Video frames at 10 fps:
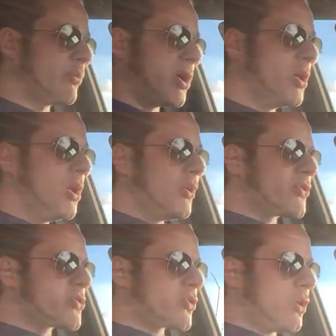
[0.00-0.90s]
But
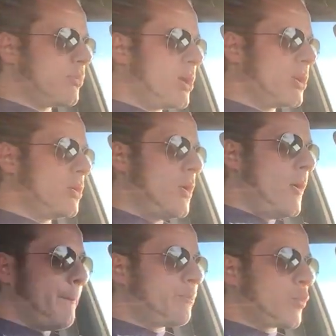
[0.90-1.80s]
for Strongman,
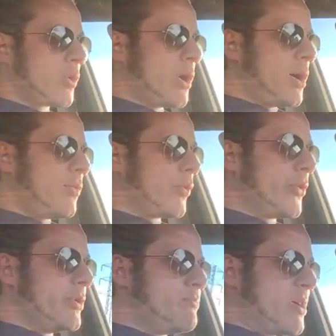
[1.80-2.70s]
we're not
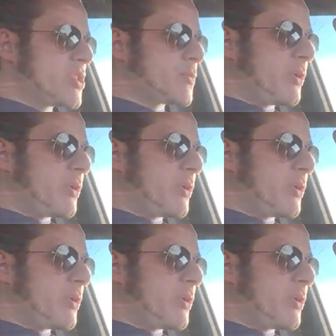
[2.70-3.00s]
really bench